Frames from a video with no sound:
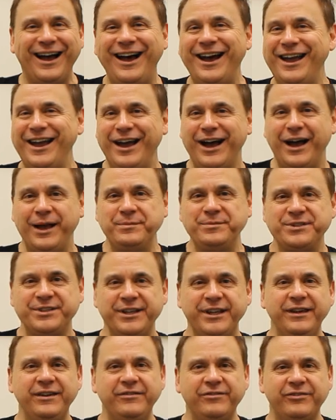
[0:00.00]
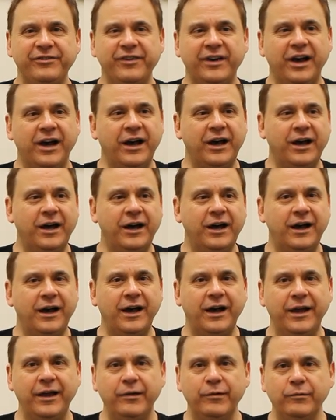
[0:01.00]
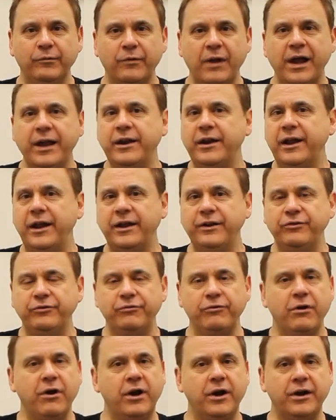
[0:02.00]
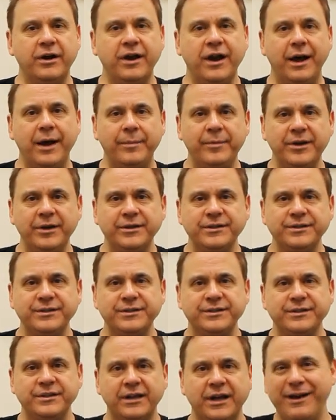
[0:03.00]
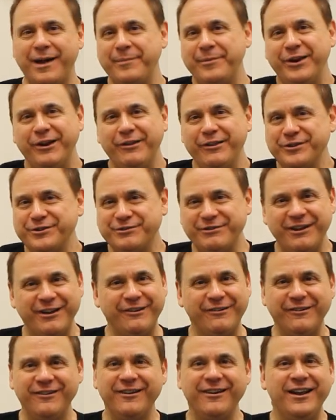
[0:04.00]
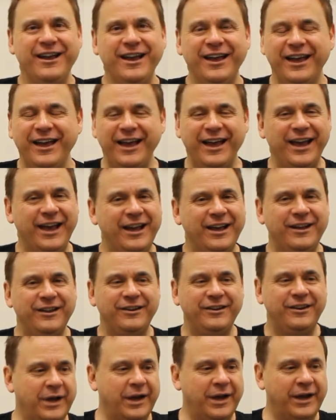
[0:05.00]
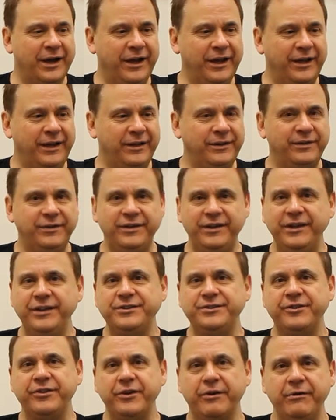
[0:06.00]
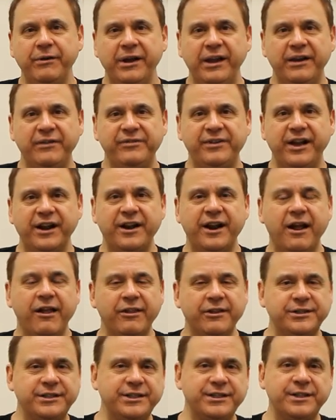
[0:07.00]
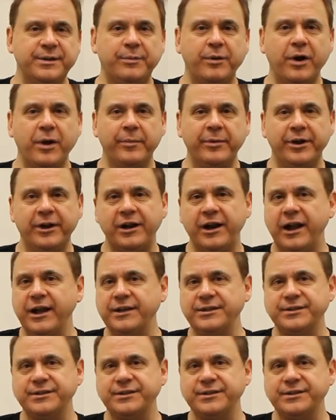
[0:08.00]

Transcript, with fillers: Hi, I'm Steve. Uh, I write and draw comics. I'm an illustrator and I teach the Creative Technologies Department at